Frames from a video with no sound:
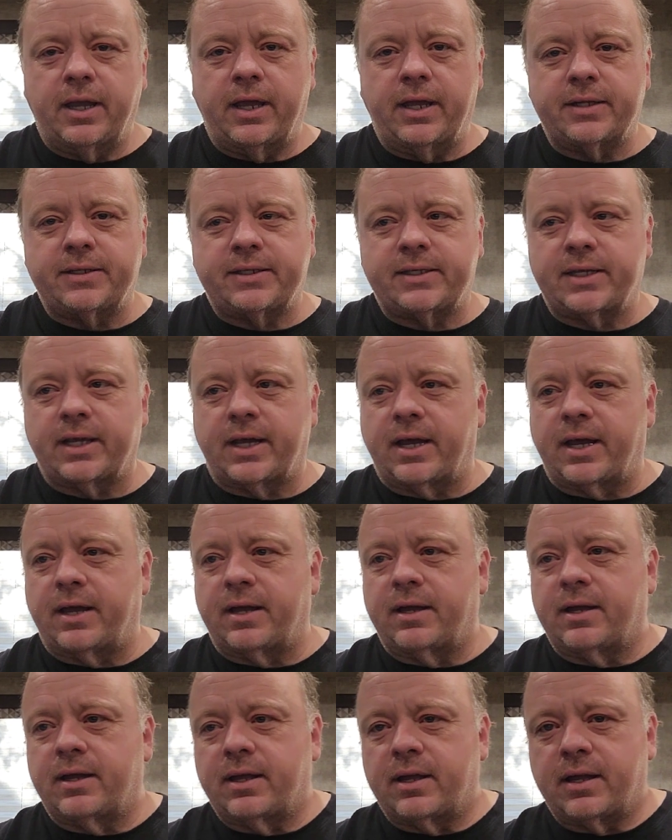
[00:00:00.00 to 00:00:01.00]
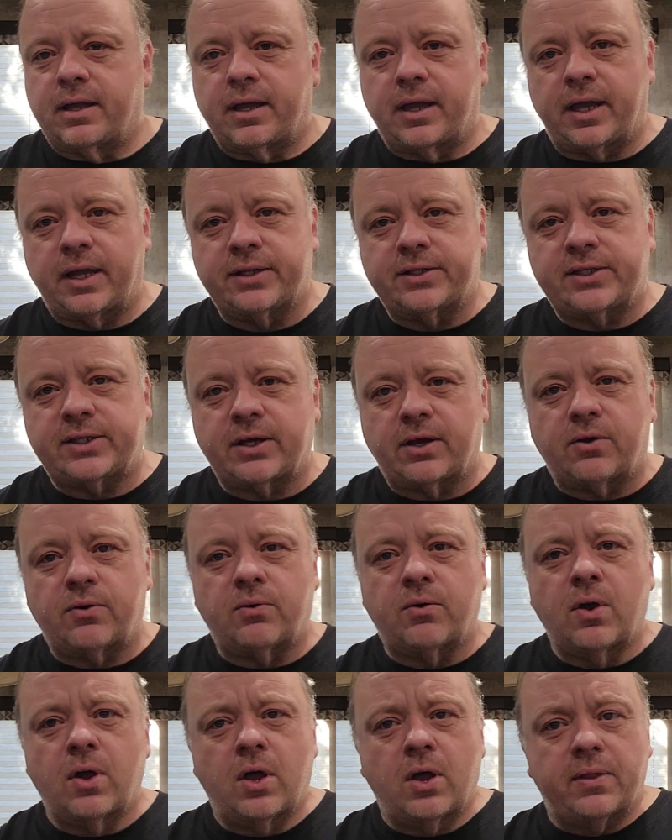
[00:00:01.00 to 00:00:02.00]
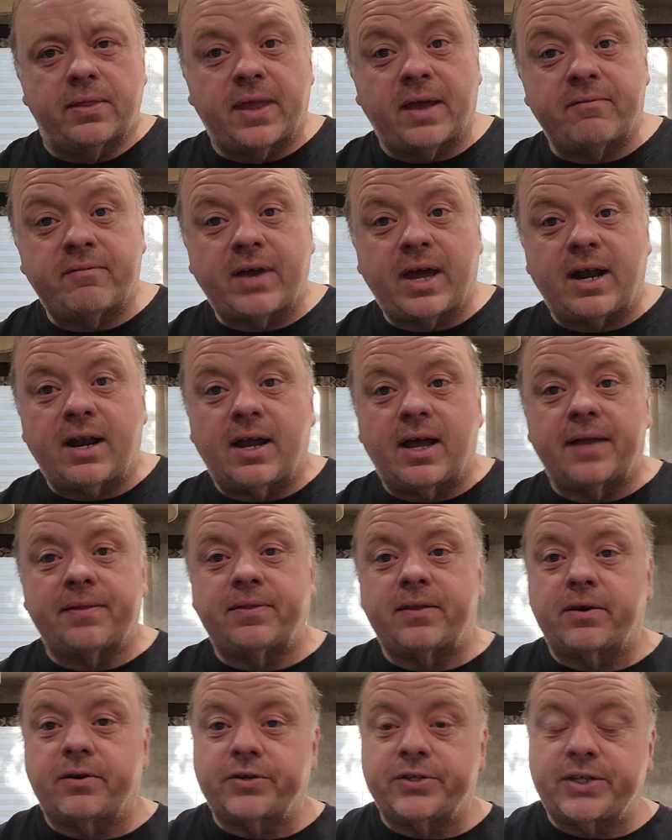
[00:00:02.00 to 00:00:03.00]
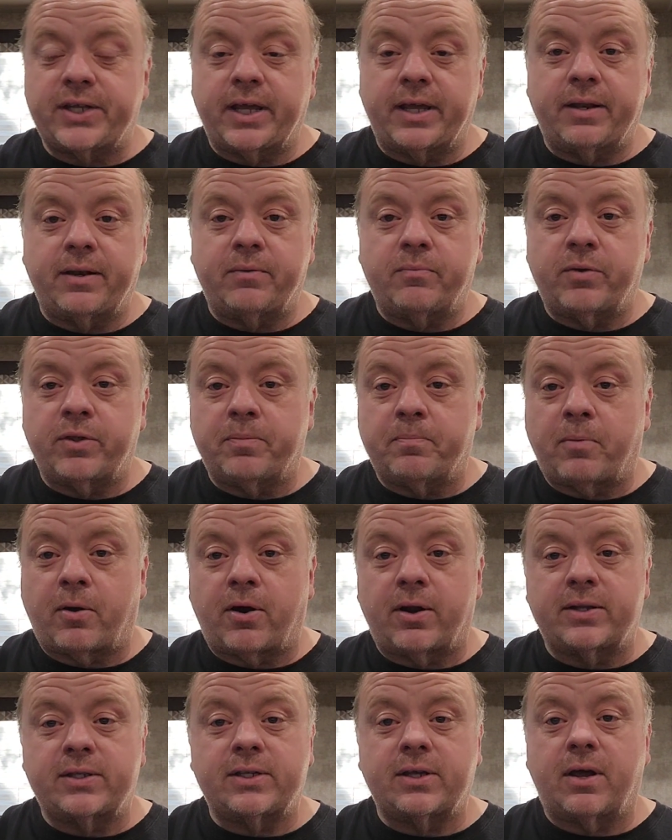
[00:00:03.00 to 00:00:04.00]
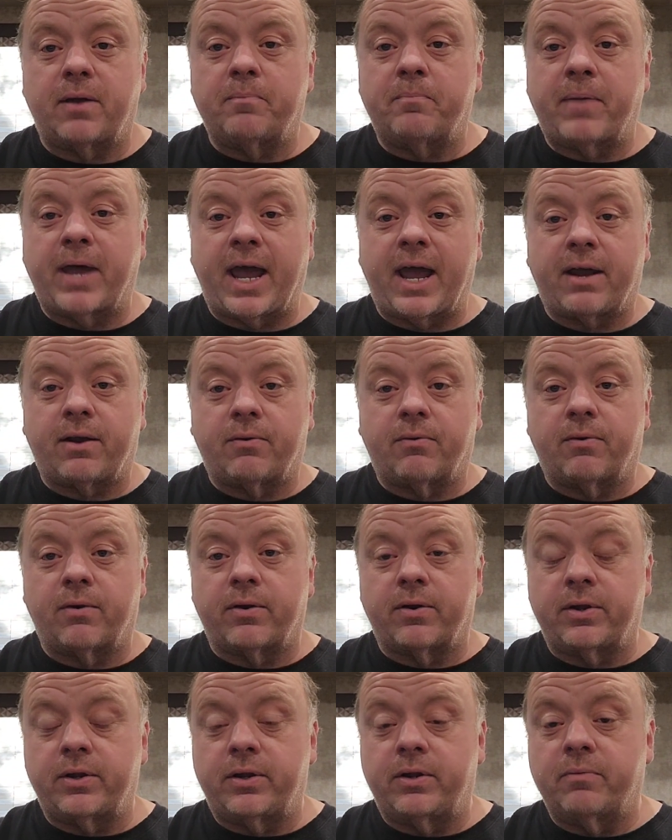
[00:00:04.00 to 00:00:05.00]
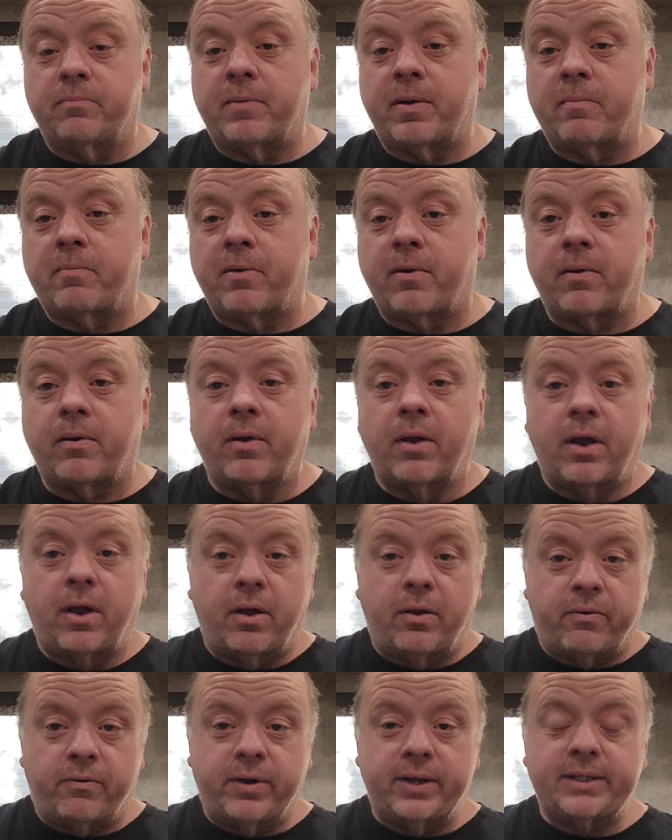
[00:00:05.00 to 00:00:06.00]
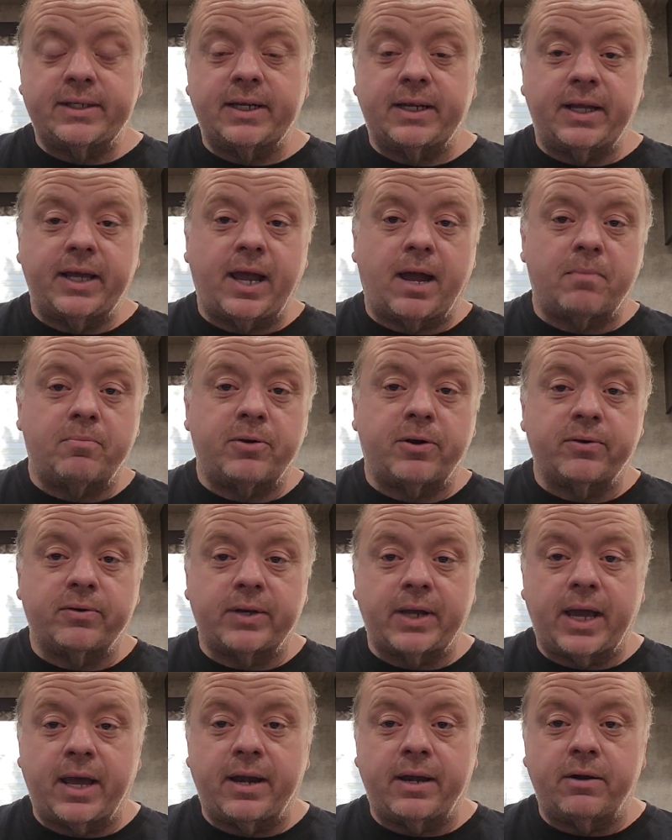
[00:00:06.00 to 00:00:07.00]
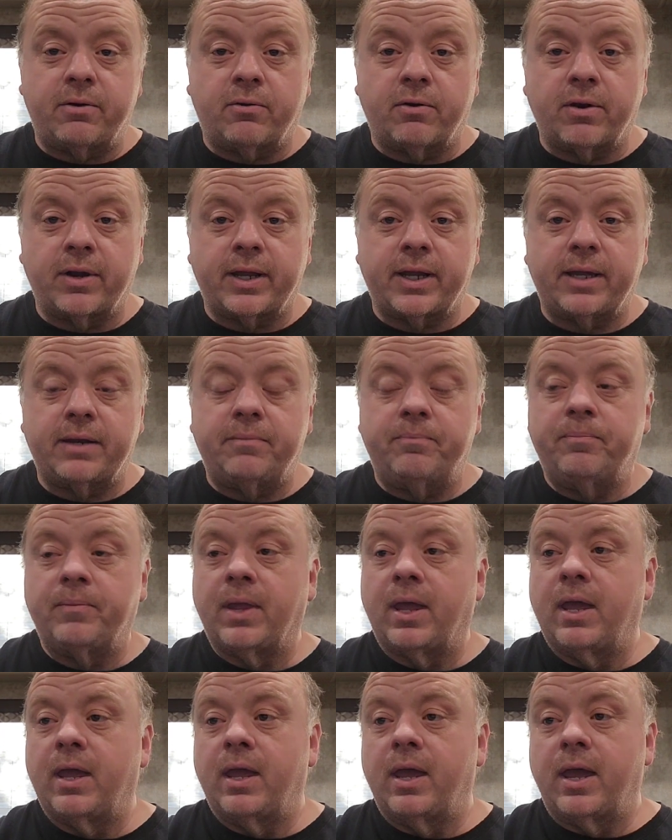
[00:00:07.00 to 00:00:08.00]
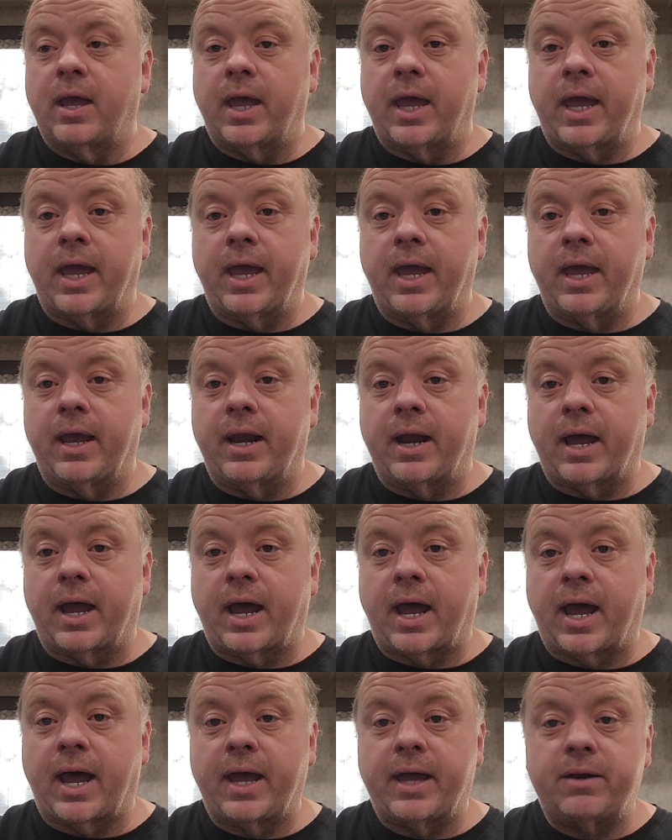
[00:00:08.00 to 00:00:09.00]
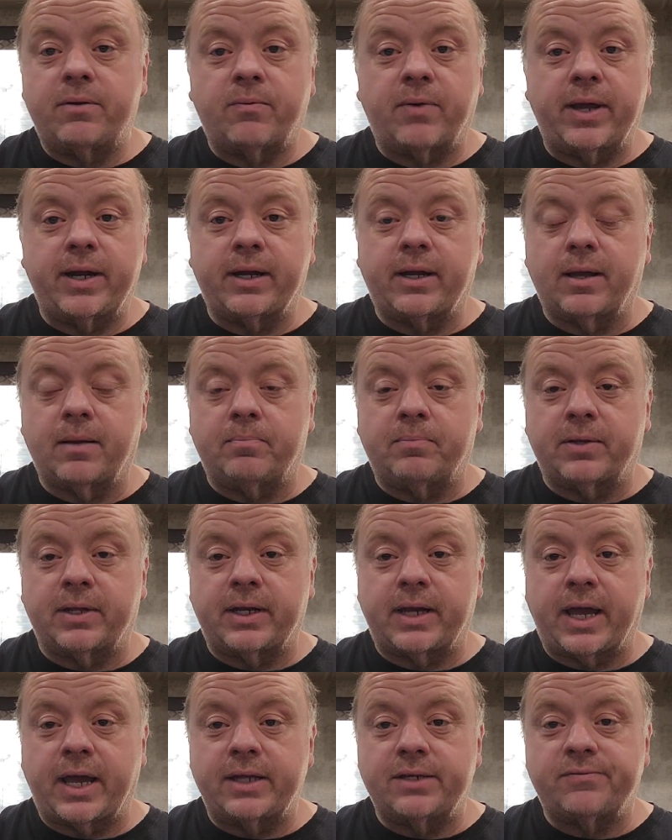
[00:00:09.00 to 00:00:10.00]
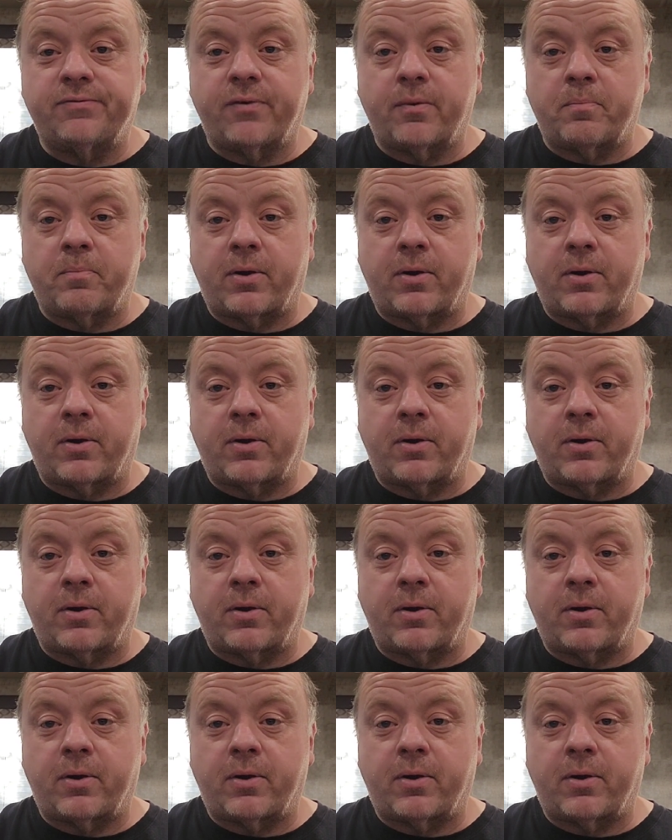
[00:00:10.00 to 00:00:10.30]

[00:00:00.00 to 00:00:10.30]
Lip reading: And so they've got a lot that are sitting with parts on back order. You remember recently I broke down in Oregon, and I had to wait a couple of days for